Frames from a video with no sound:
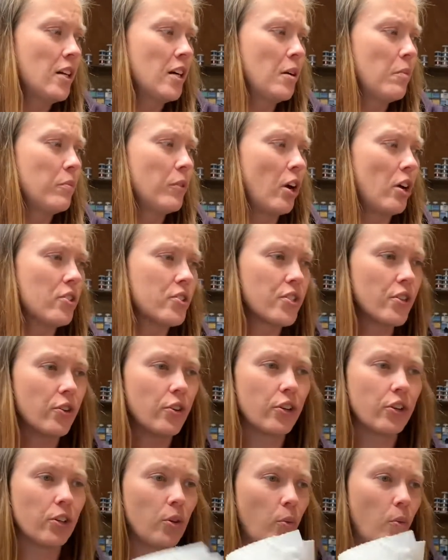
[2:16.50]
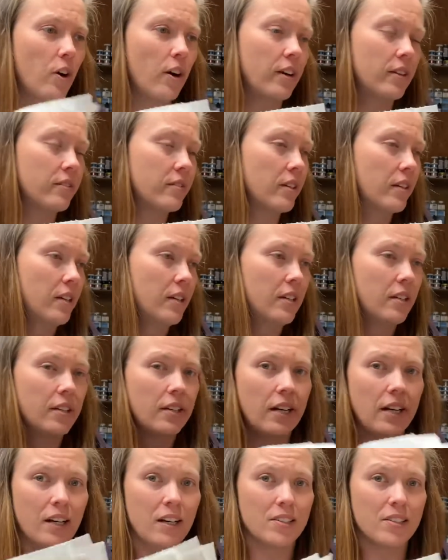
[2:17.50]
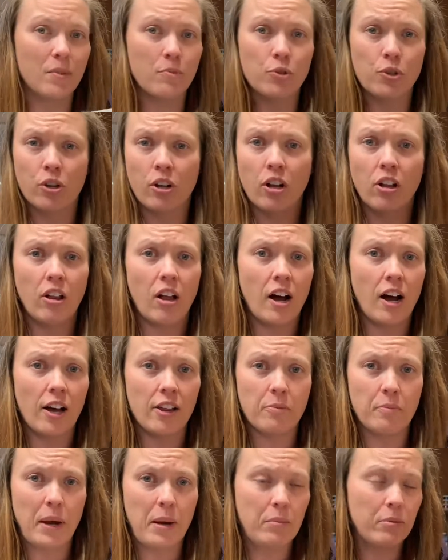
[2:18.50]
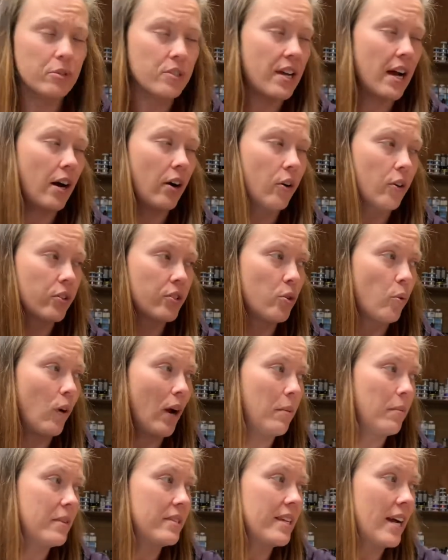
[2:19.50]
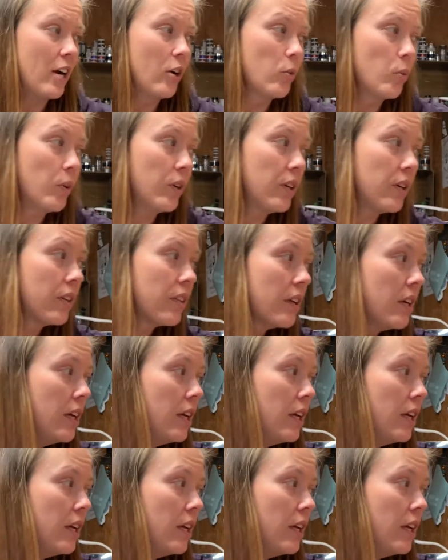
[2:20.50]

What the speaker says: Also we're going to want some sort of cloth, paper towel to wipe it down with,